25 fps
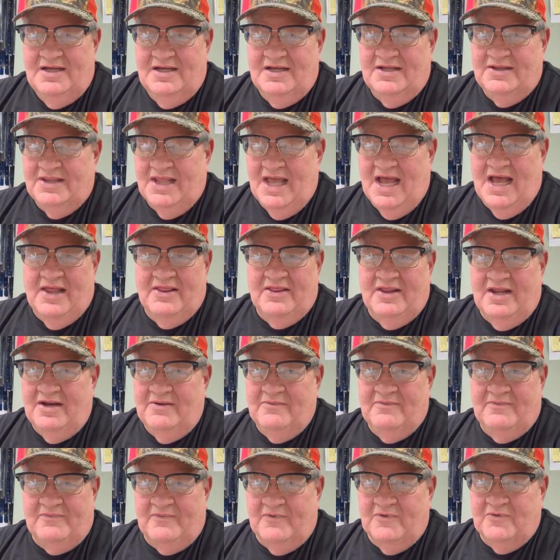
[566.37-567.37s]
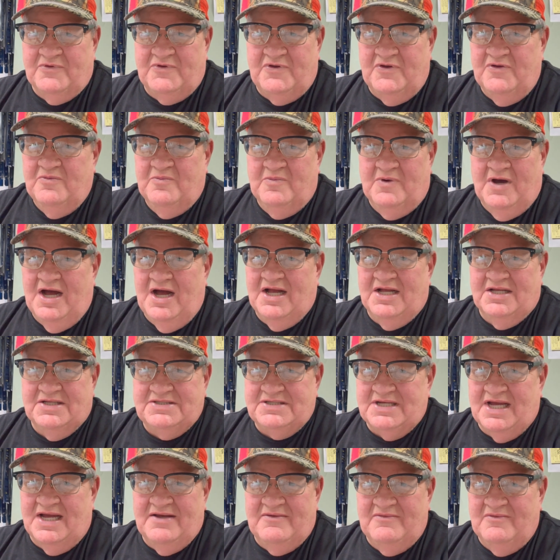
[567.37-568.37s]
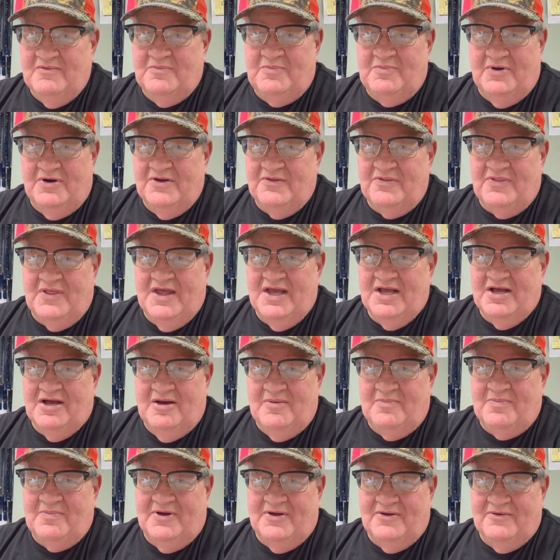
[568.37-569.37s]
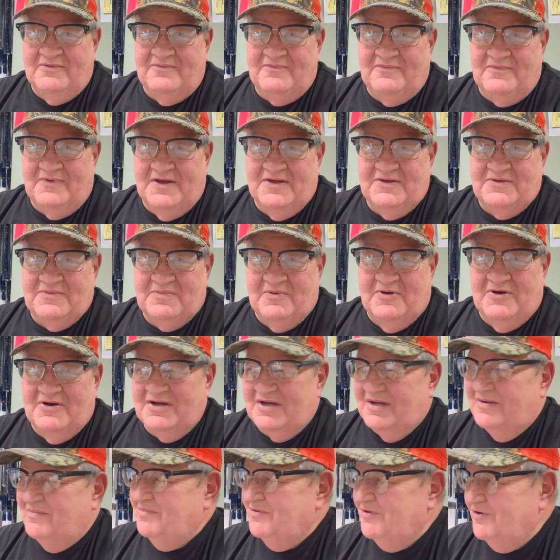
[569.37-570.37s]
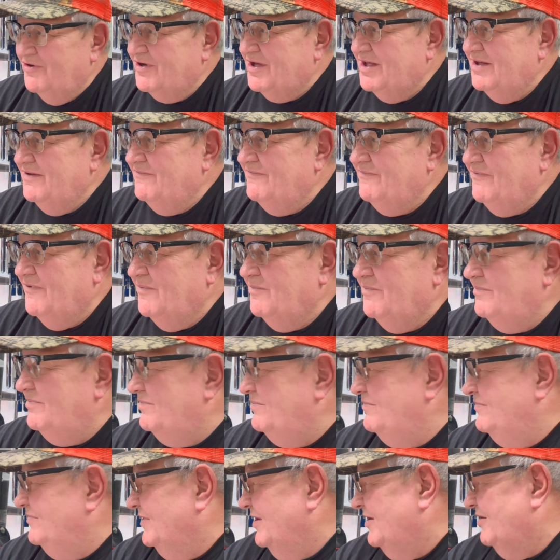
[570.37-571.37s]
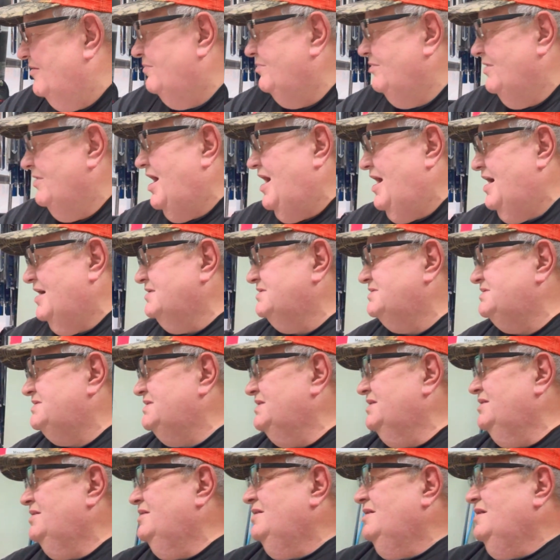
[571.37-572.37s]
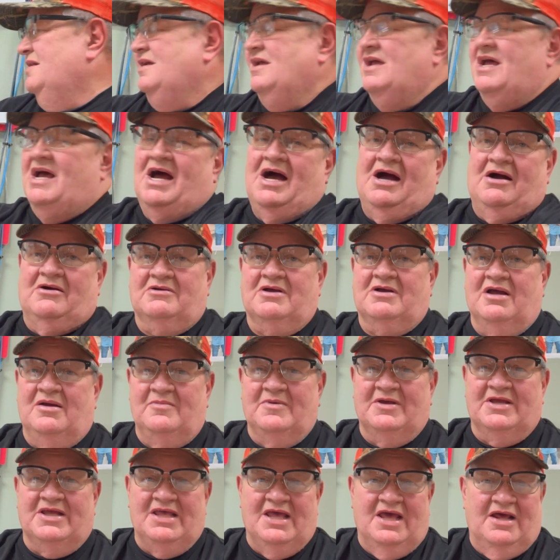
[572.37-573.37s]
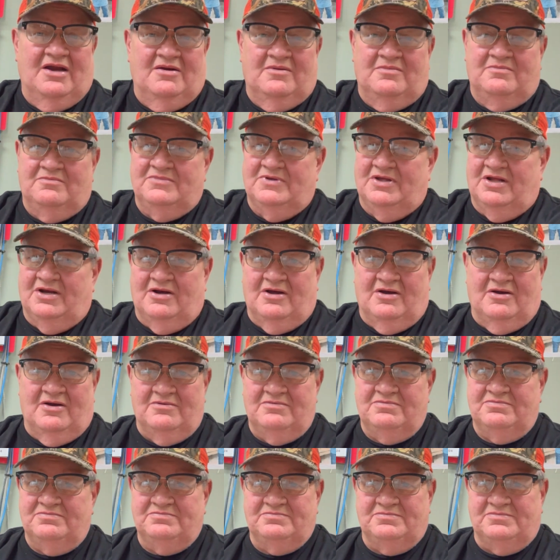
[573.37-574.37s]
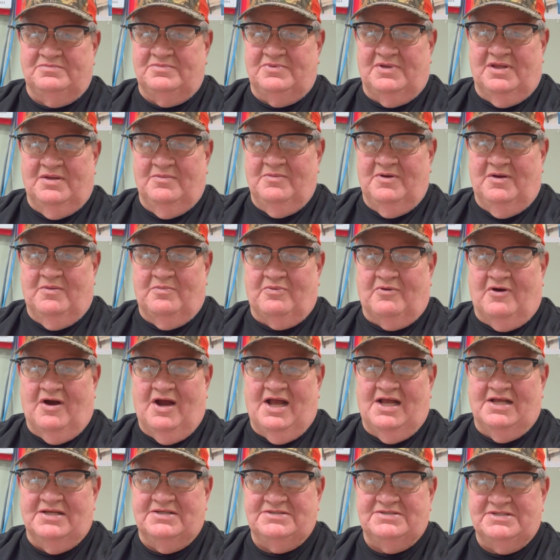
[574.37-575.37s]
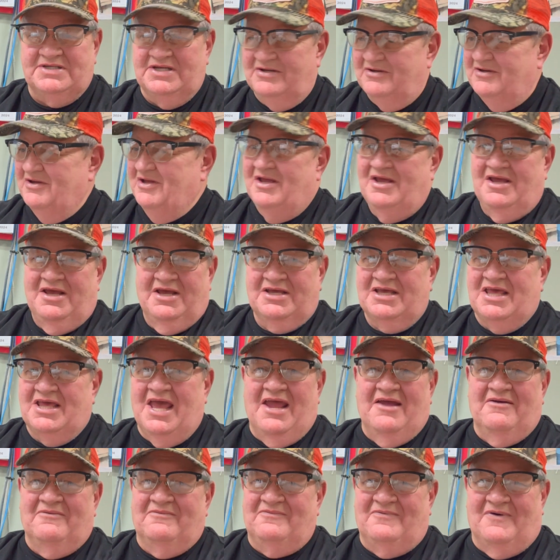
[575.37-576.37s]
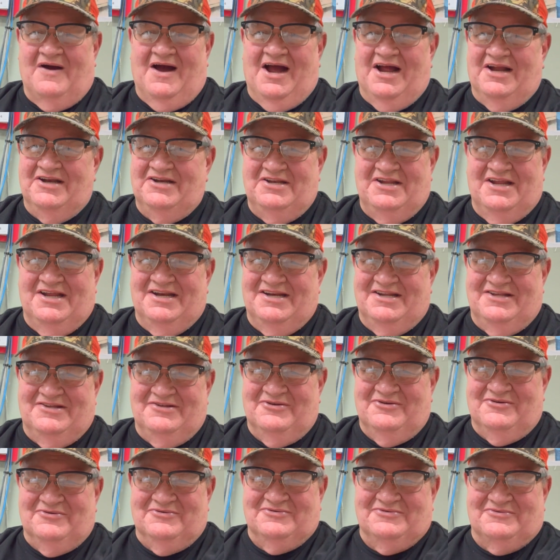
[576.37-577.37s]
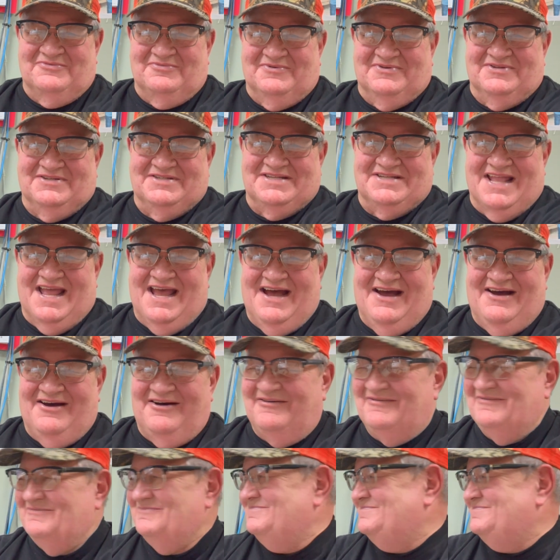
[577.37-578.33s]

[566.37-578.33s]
Now that for 2 months, I even put a thing up on Facebook. I'm looking for, you know, blocks. I'll come and get them, you know, give me a price. Can't find any used ones now.